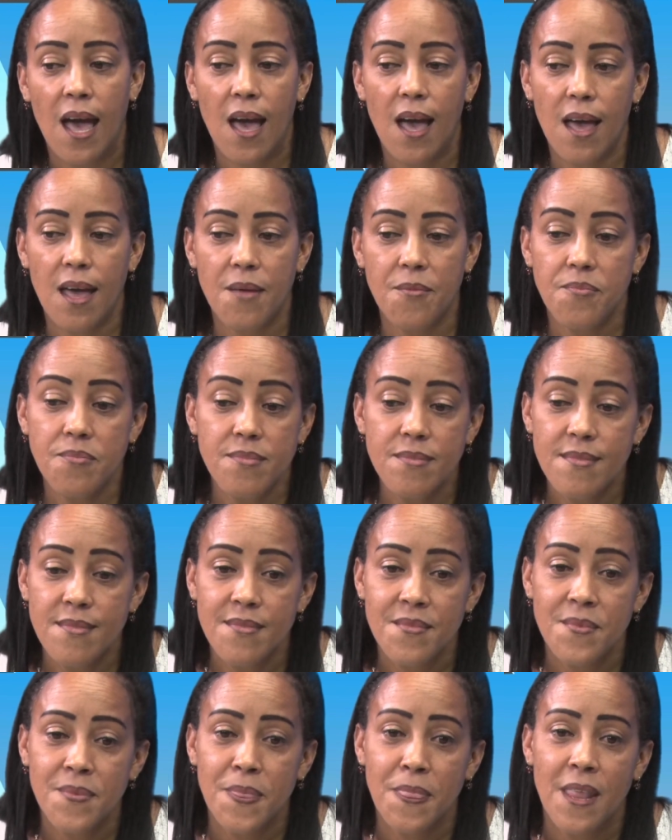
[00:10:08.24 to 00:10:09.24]
And
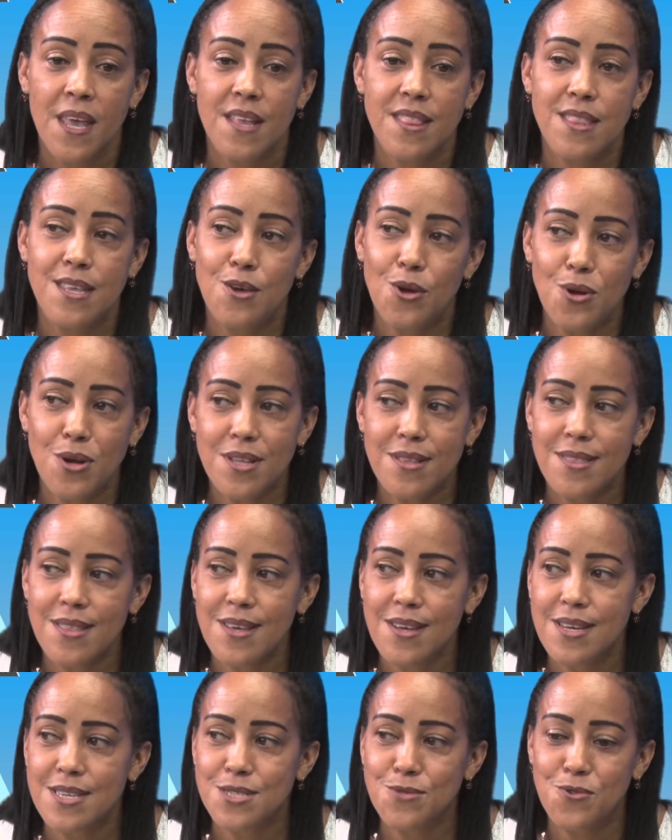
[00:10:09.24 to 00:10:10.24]
the only
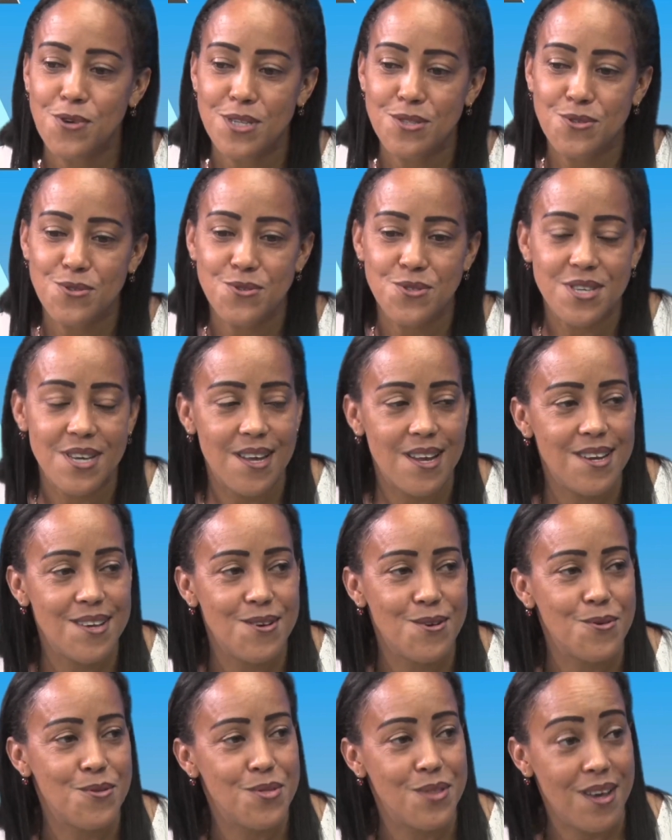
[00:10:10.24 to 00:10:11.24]
thing I want to tell
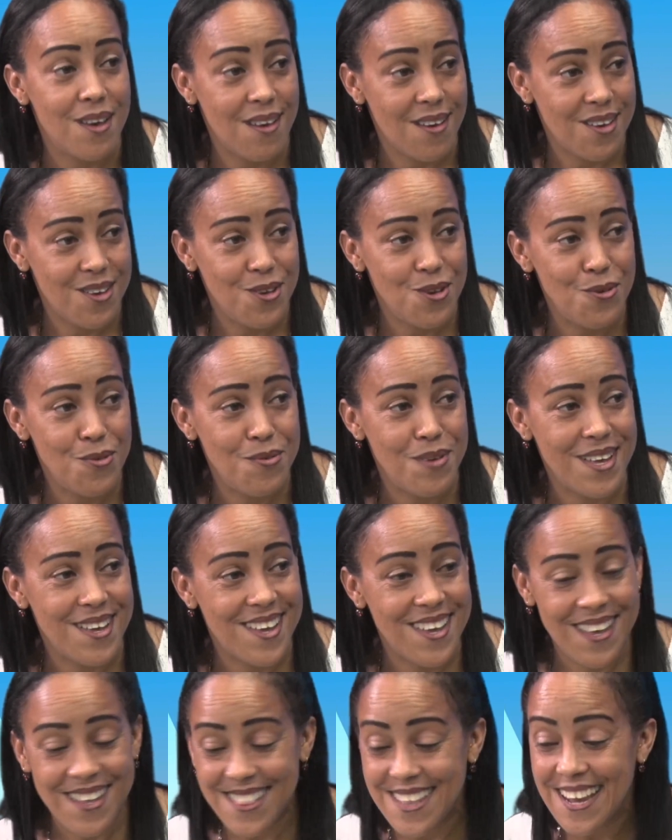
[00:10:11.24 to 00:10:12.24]
you, the Cuban,
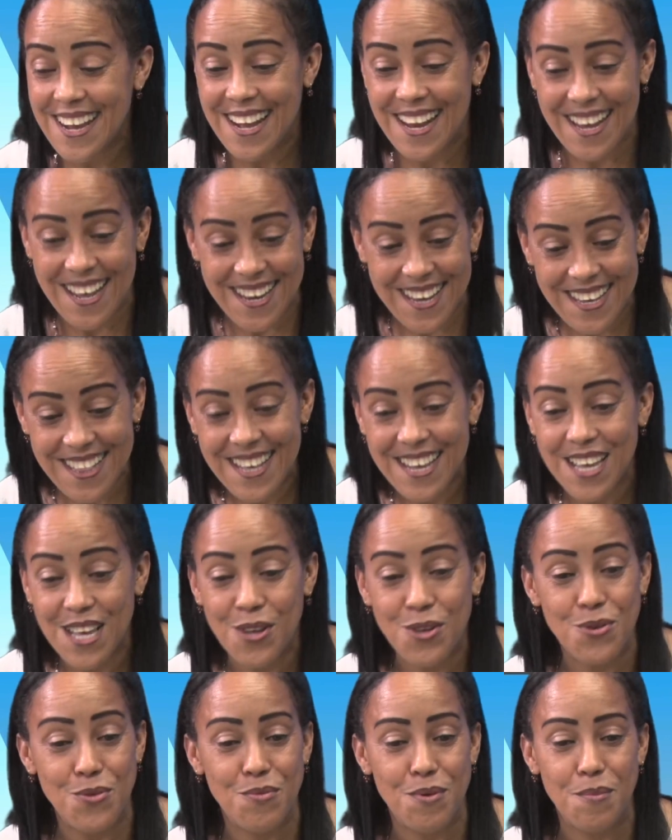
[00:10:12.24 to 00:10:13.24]
the Grenadian and
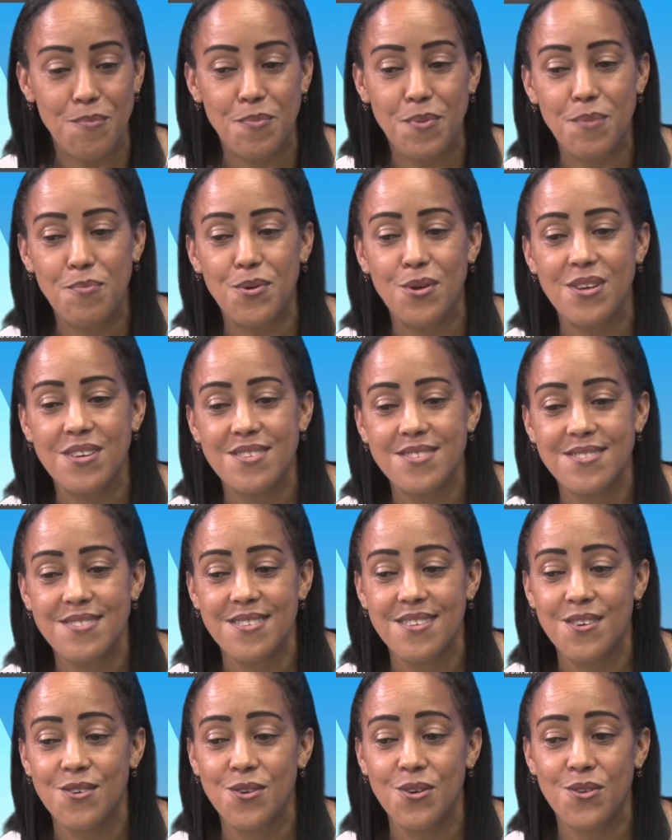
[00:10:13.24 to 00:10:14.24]
Cuban people, is
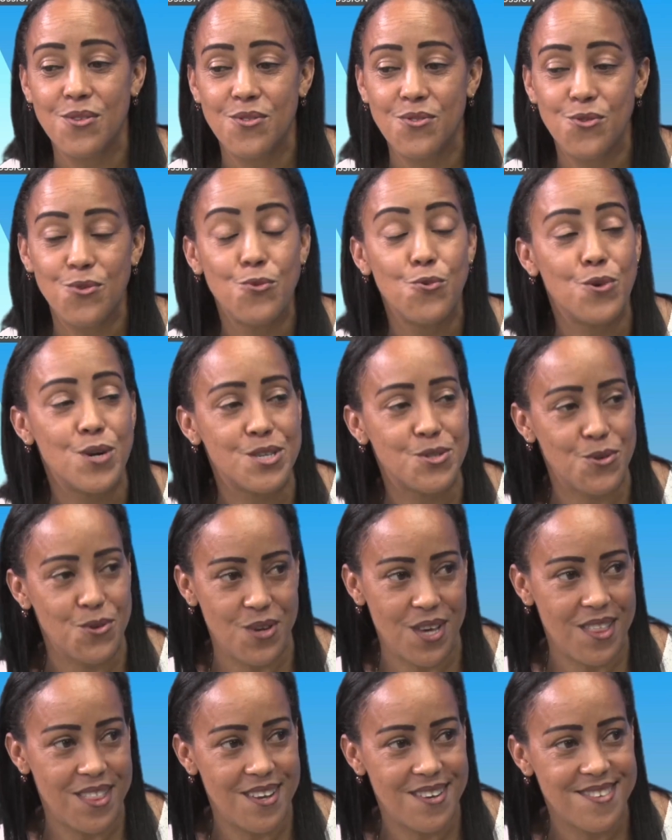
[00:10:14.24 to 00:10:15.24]
to work
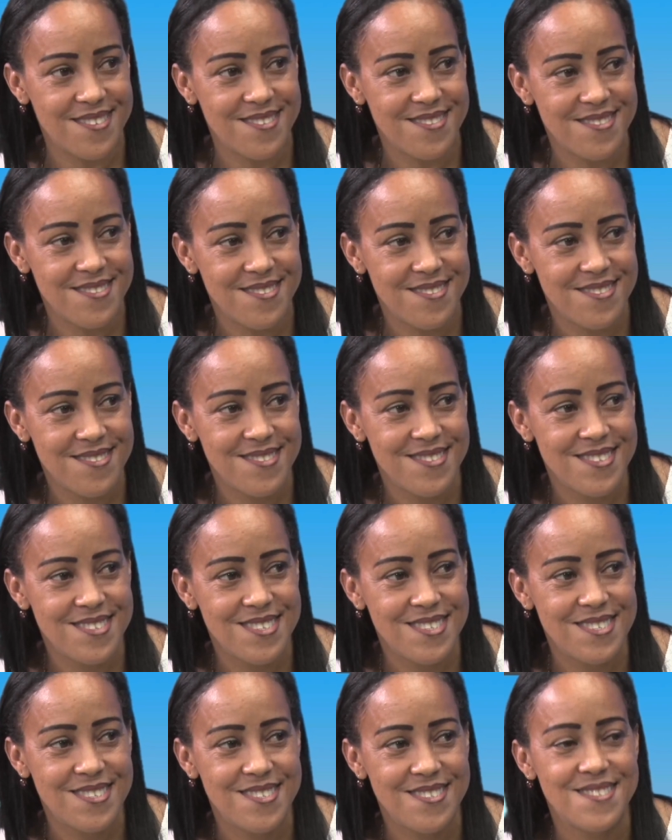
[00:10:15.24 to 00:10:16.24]
together.
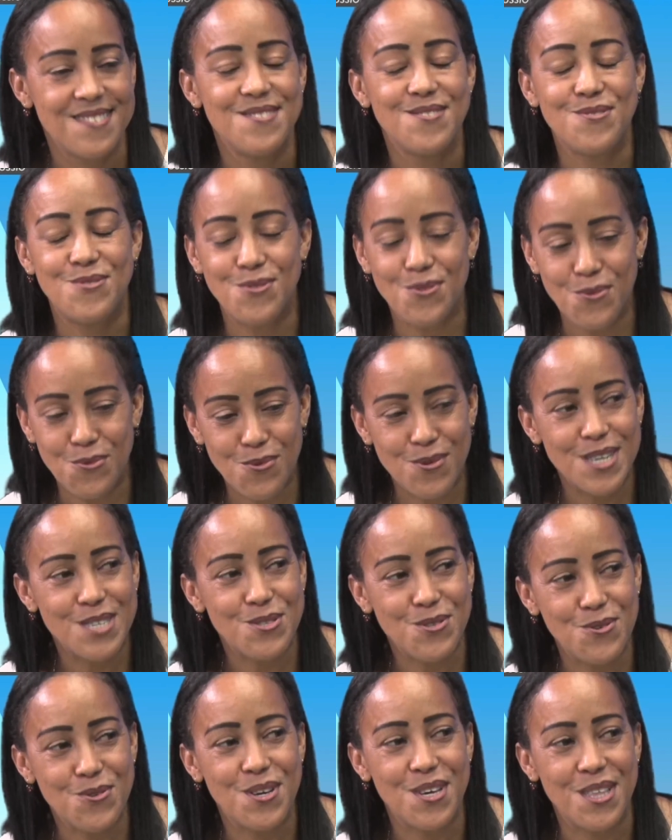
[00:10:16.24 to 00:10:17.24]
Okay. To work
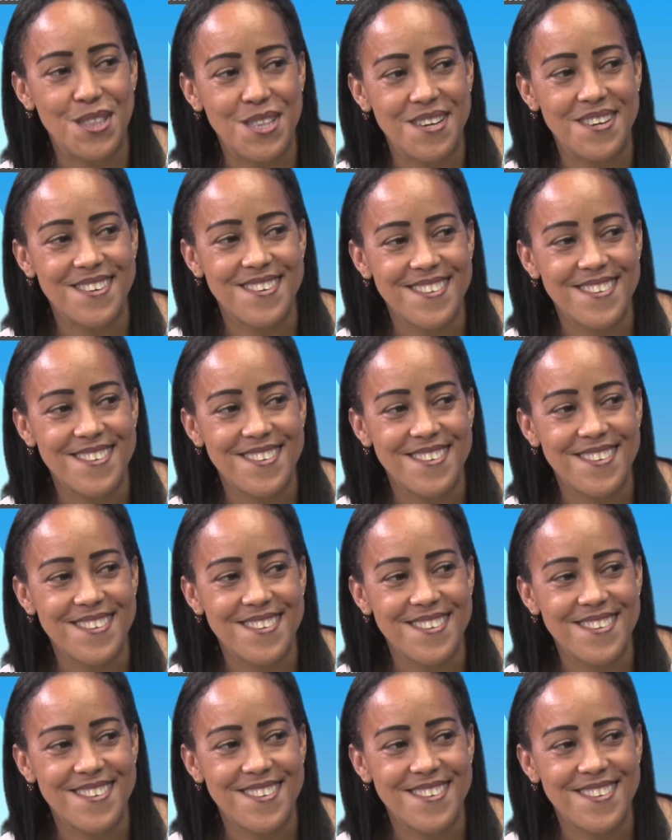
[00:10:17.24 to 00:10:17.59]
together.